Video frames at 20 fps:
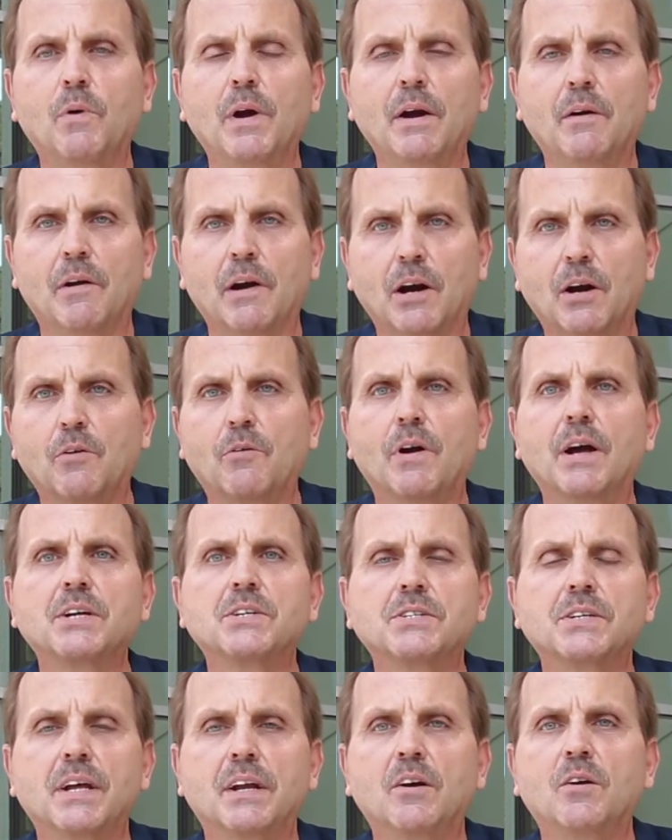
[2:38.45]
We are a
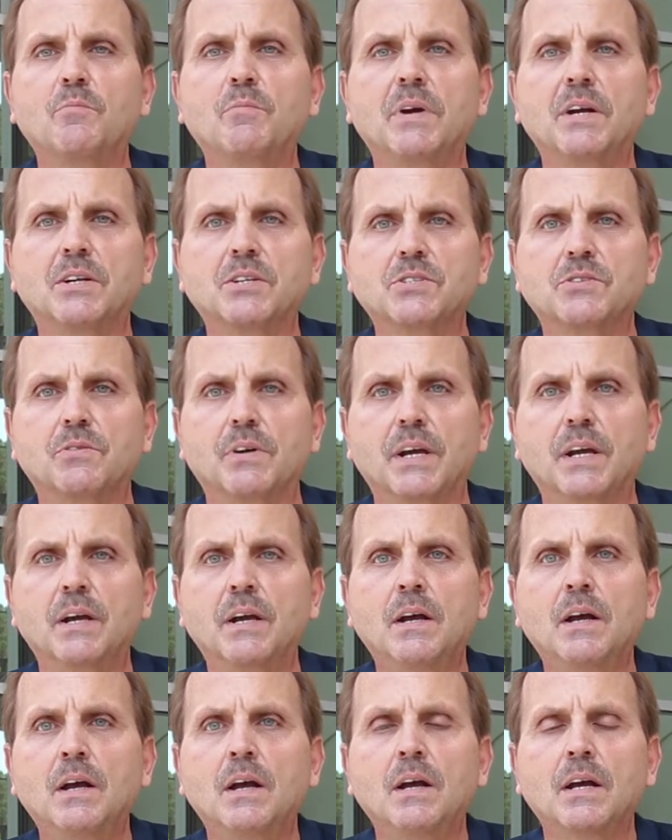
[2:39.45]
Christ-centered ministry
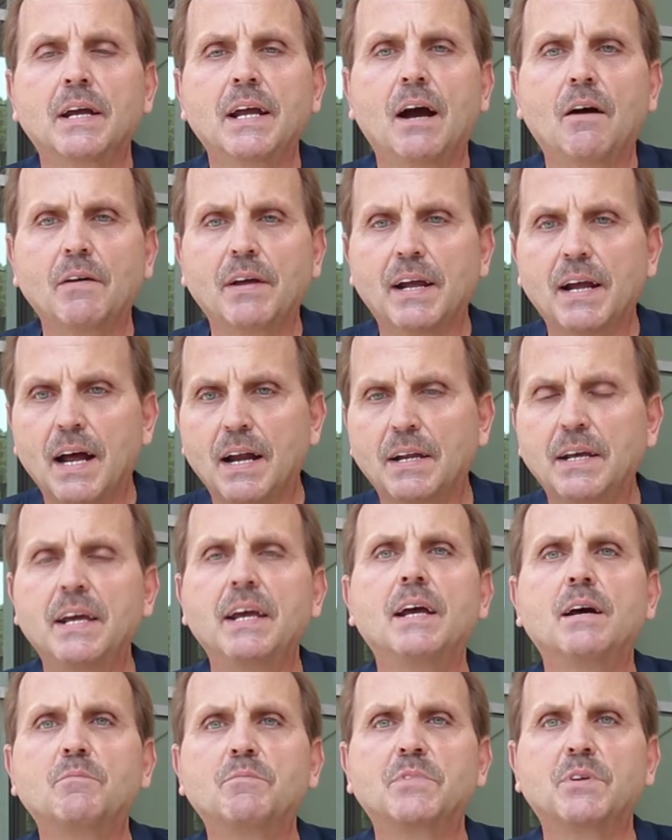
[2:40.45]
counting on
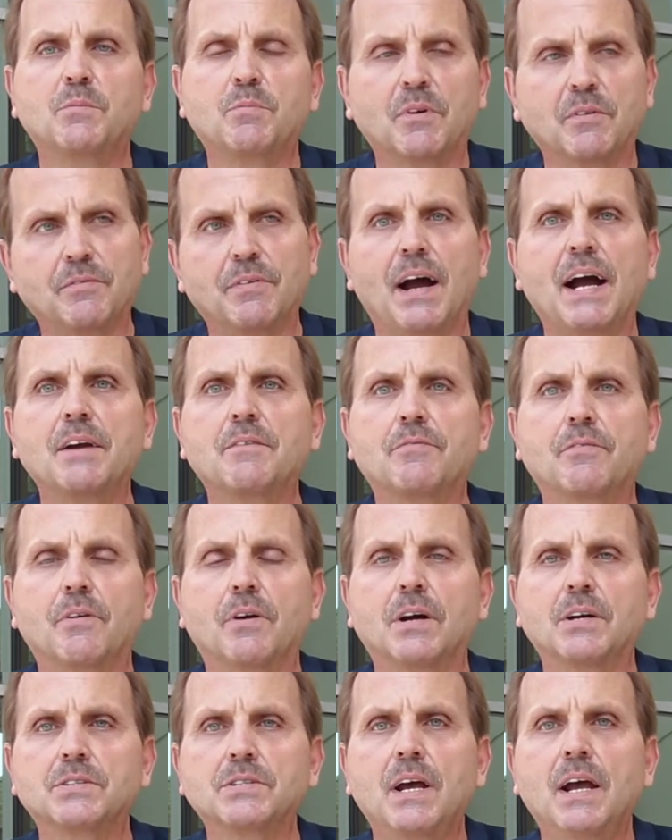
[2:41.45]
Him to provide for
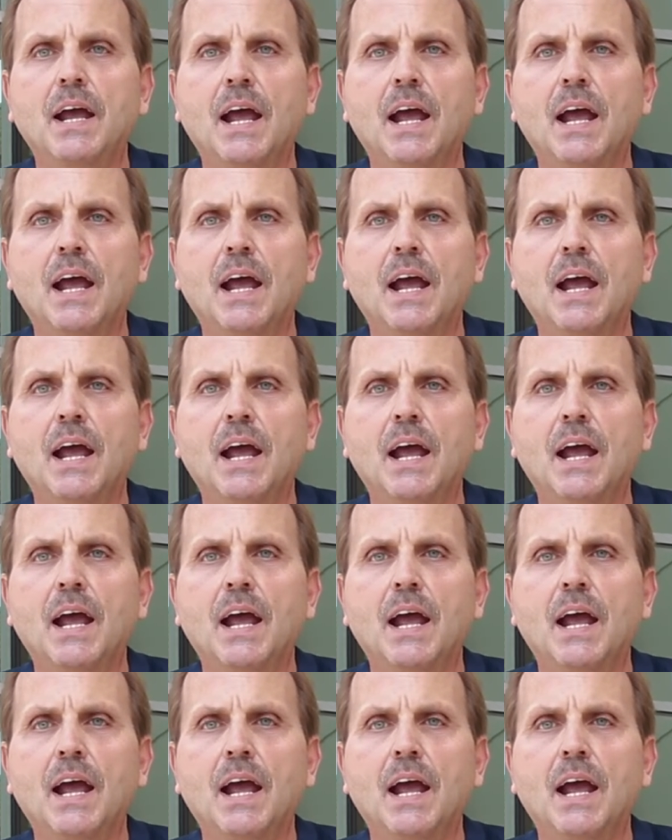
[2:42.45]
us